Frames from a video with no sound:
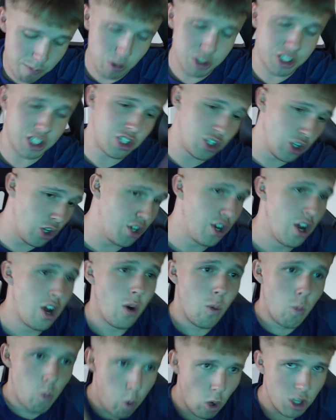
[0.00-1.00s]
Was it good?
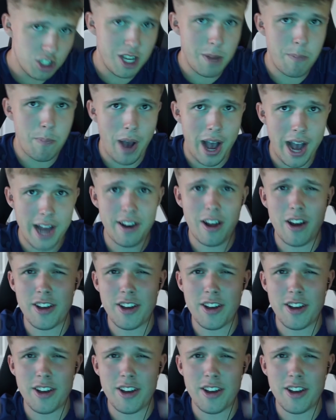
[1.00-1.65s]
Was it bad? Bad.